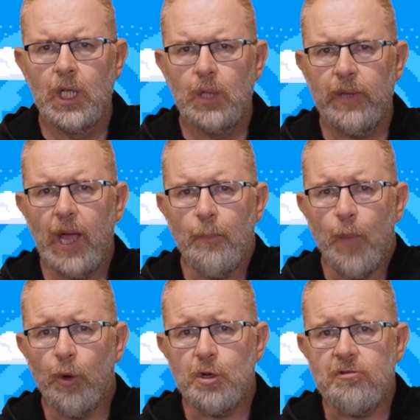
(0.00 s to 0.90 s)
Without
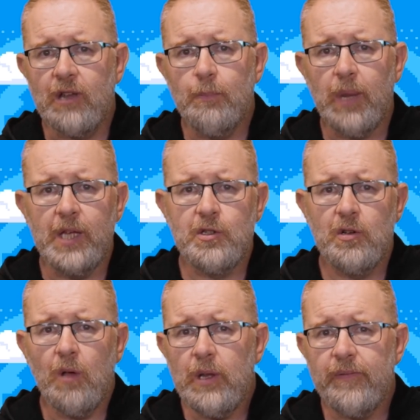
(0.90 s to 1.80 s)
monitoring in place,
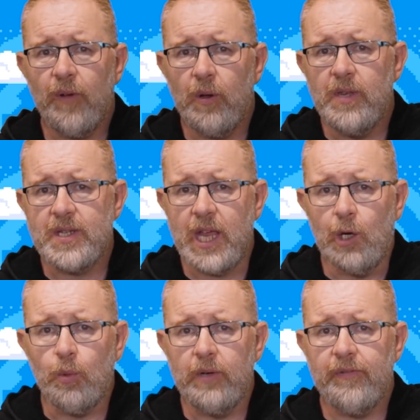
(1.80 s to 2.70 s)
you'd only find this
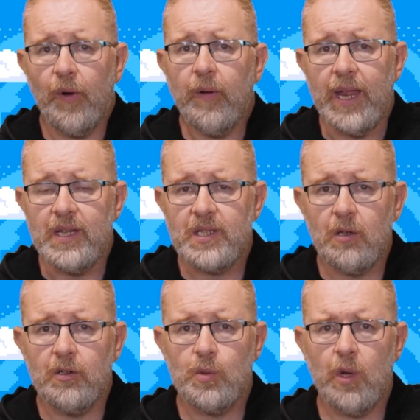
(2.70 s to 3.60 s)
out when finance
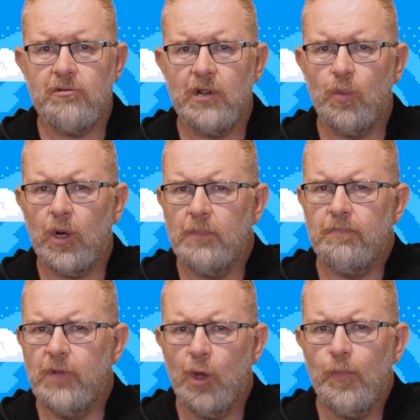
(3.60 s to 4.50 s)
starts wondering why
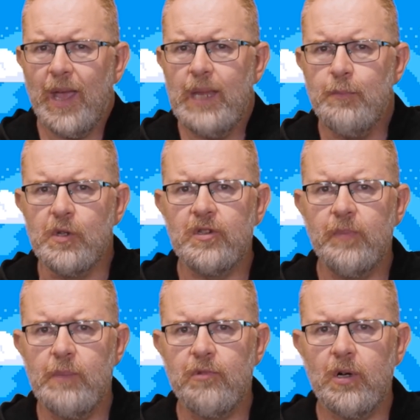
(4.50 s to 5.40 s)
no payments have
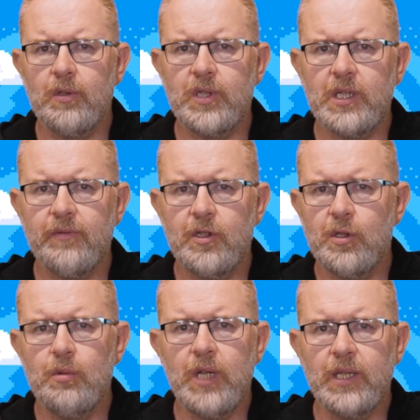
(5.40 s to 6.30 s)
been processed for
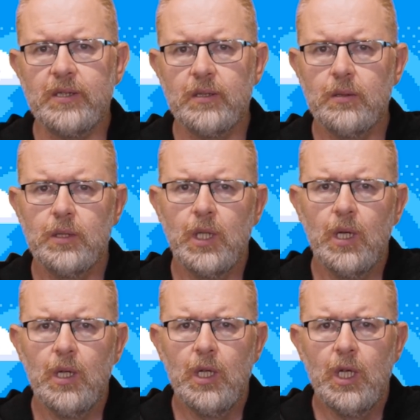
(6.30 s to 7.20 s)
2 days.
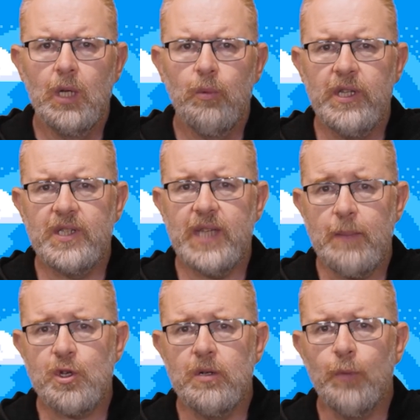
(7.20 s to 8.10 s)
With
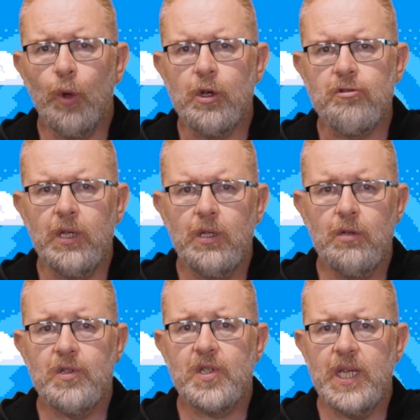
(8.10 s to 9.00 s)
exception monitoring,
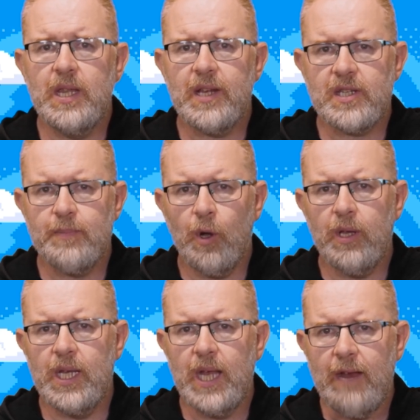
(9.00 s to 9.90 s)
you'd see that
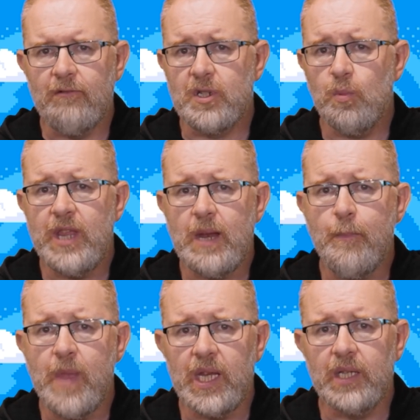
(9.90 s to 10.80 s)
spike in errors
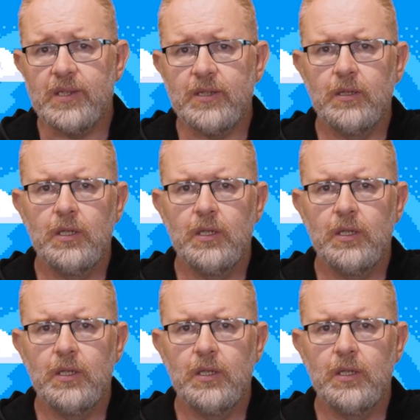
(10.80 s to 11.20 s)
within minutes,